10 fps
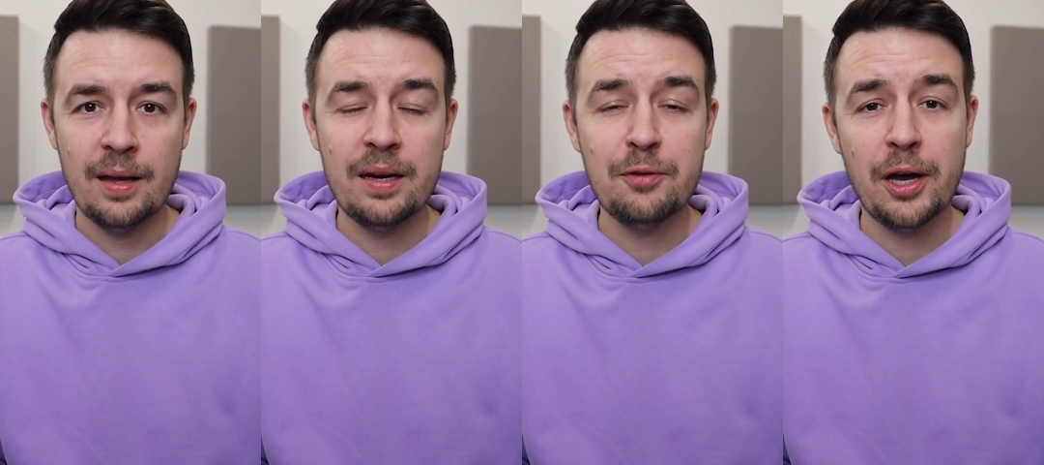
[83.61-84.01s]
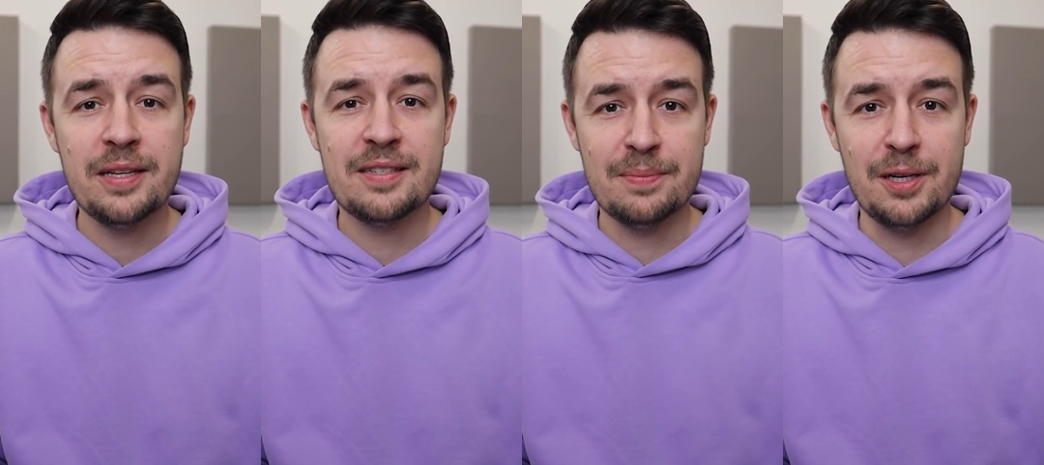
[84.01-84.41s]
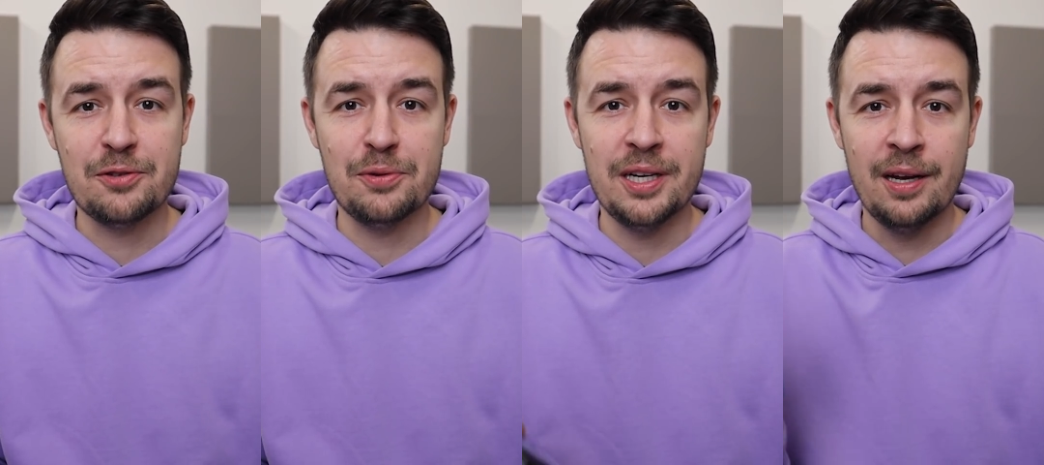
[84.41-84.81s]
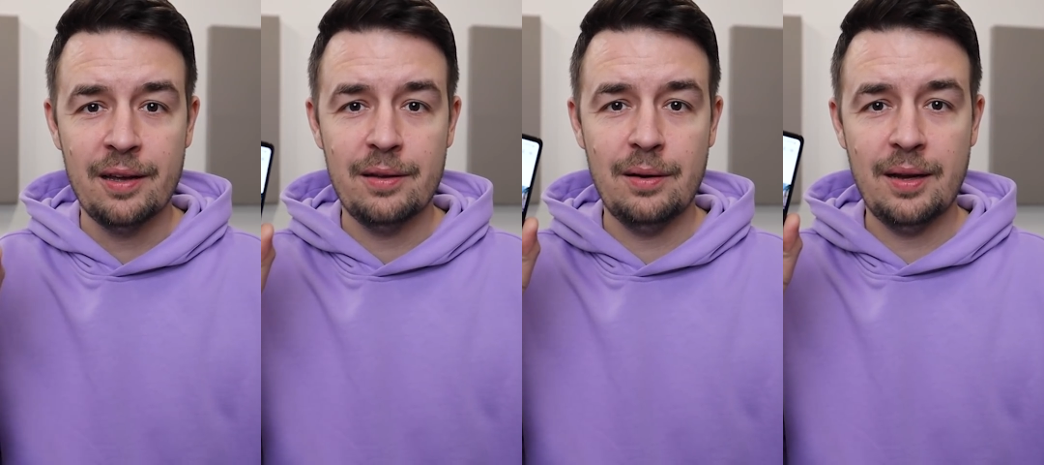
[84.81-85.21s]
And if you hate symmetry,
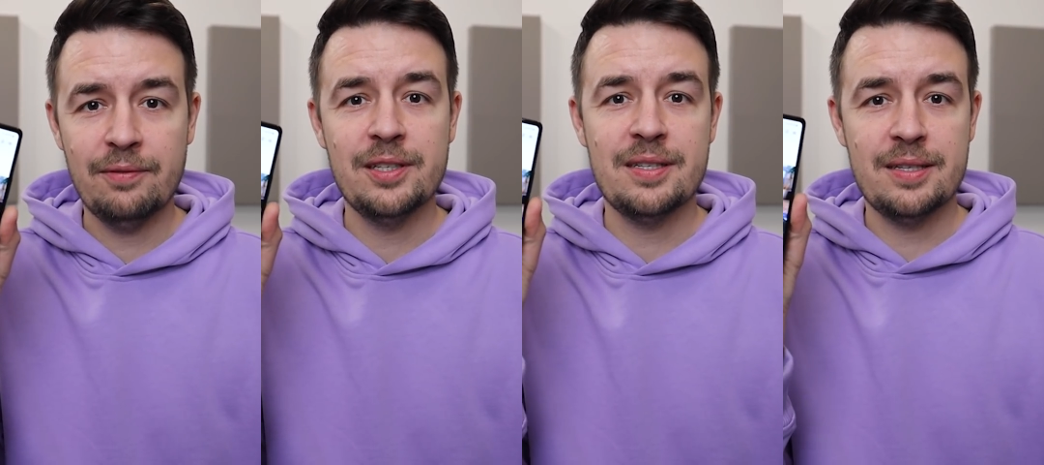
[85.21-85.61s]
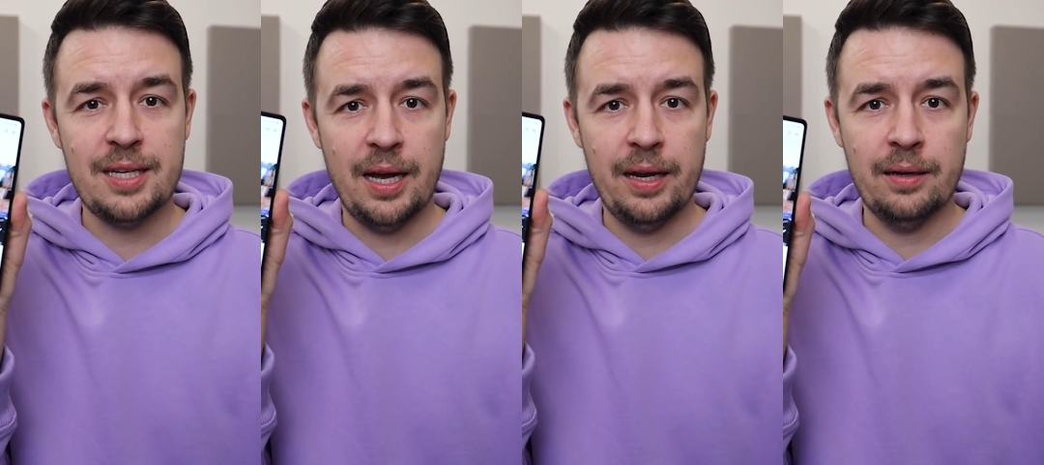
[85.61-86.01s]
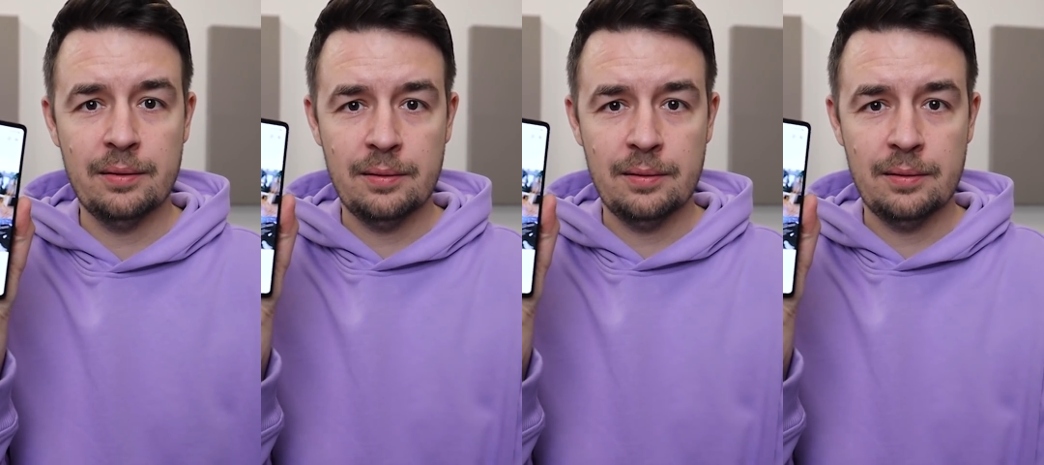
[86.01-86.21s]
you'll love this design.